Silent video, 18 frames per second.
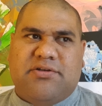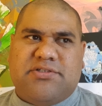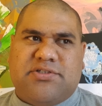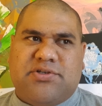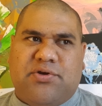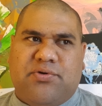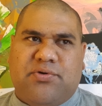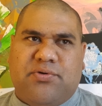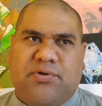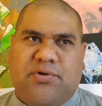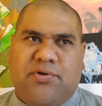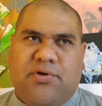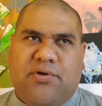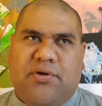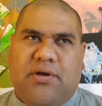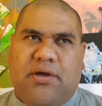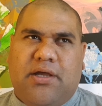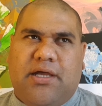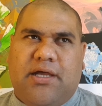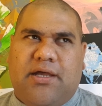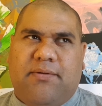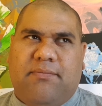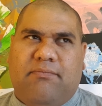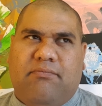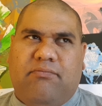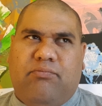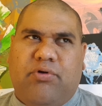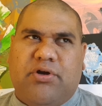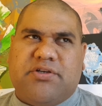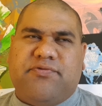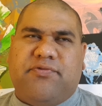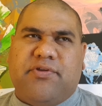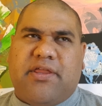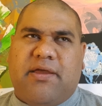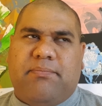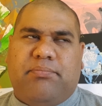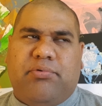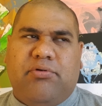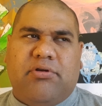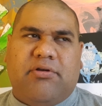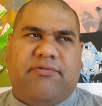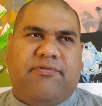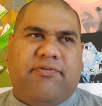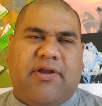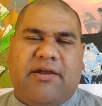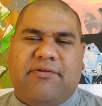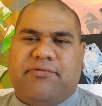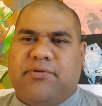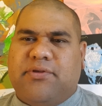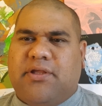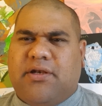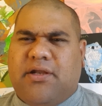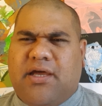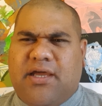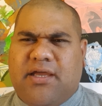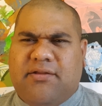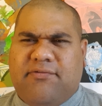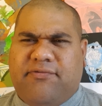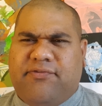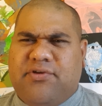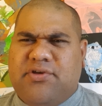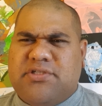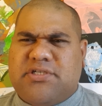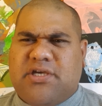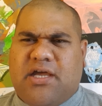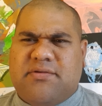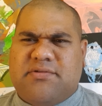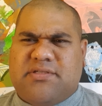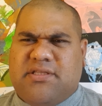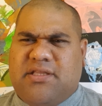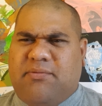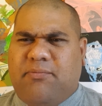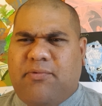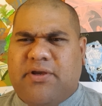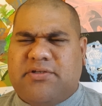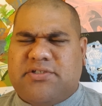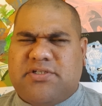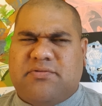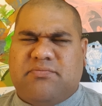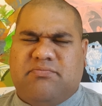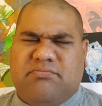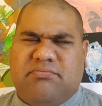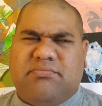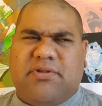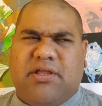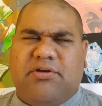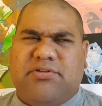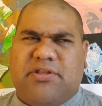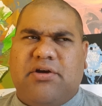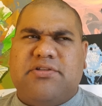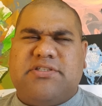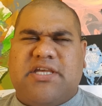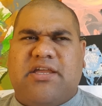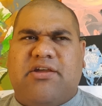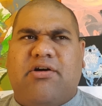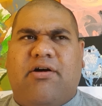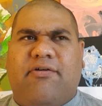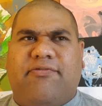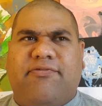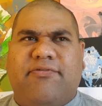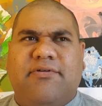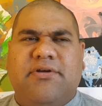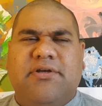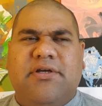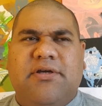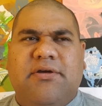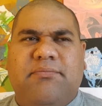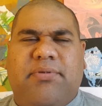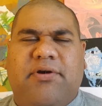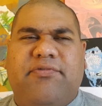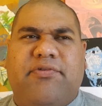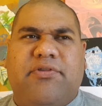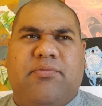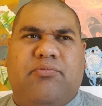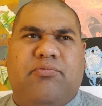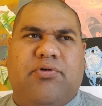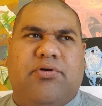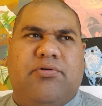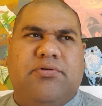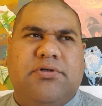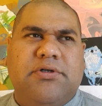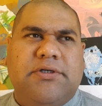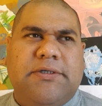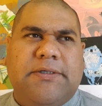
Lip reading: So watch for that ball to fly through the line a few times, and then wait. They'll take off. Both of them will.